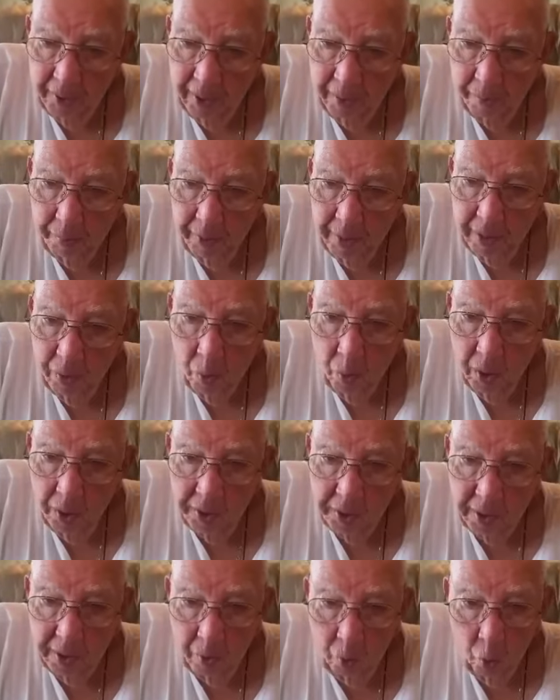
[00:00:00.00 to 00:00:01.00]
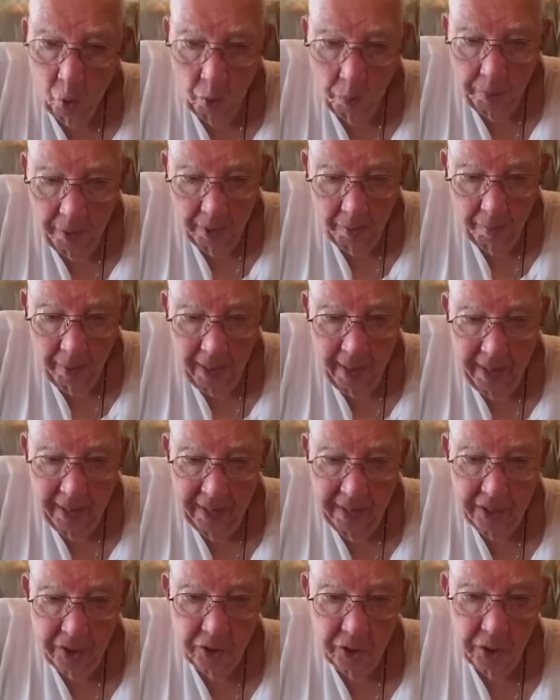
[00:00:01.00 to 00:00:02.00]
They breed one that can whoop everybody
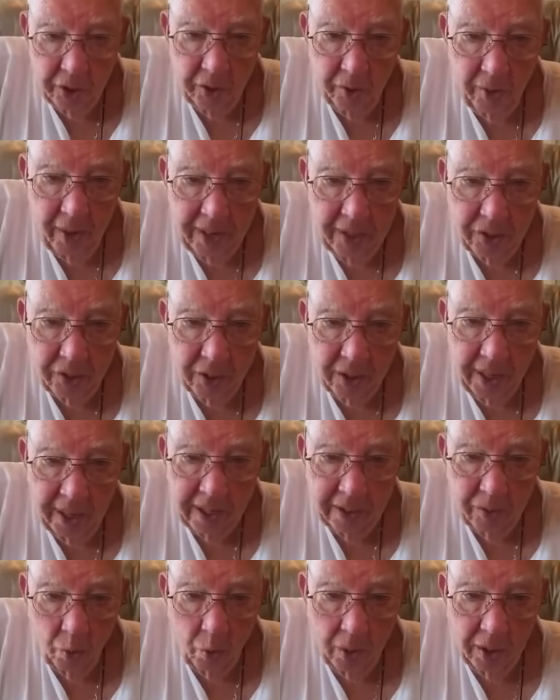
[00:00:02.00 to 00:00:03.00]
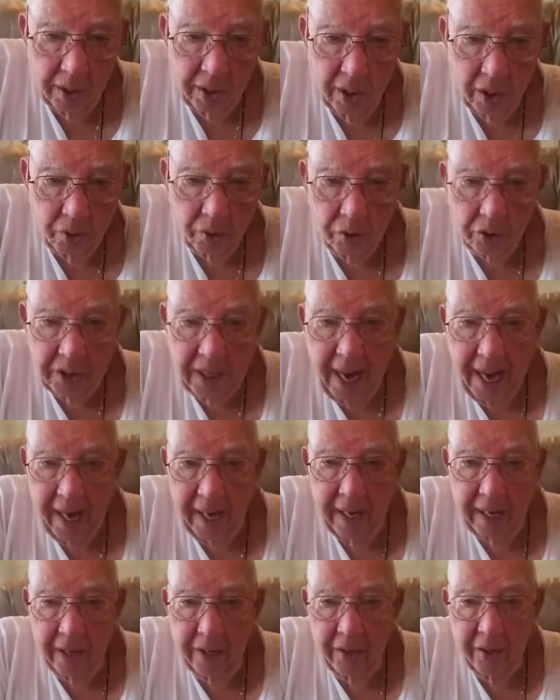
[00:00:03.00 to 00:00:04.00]
in this generation. That's the one that goes
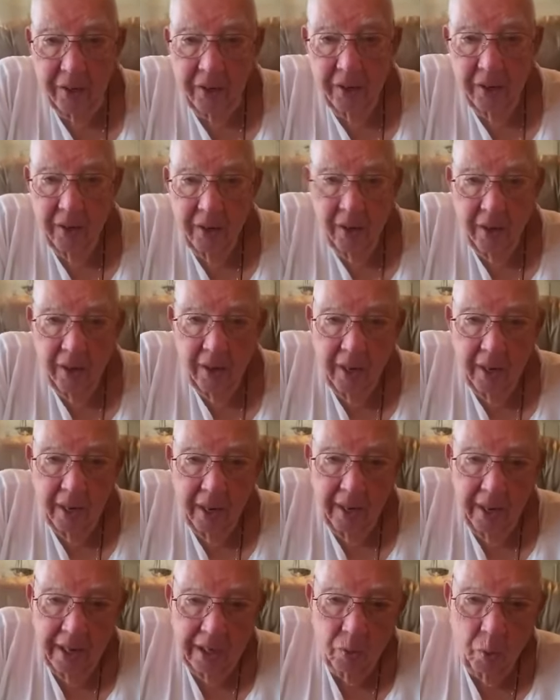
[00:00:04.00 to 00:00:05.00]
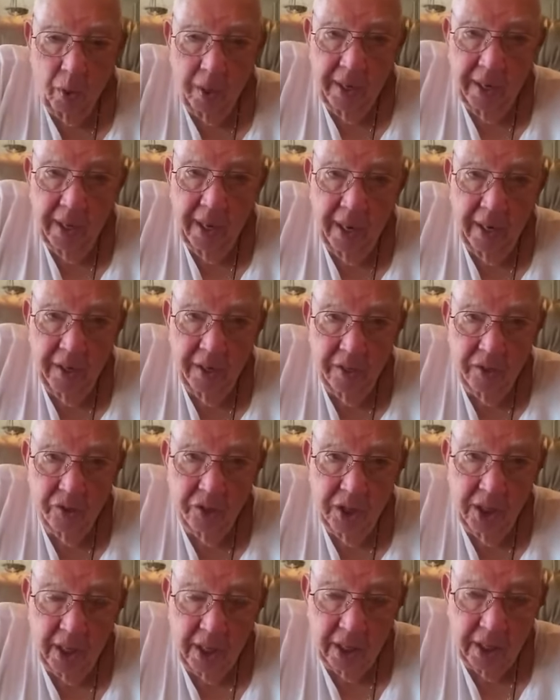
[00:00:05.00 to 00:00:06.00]
stallions, and that's the way you got to do
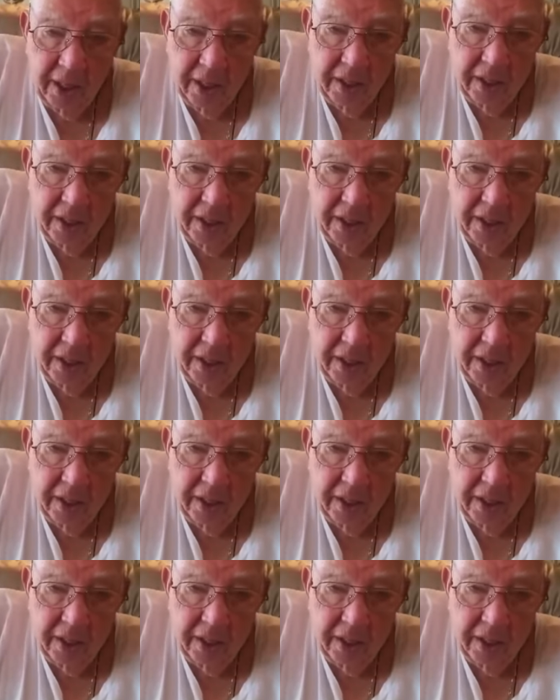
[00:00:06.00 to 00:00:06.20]
chickens.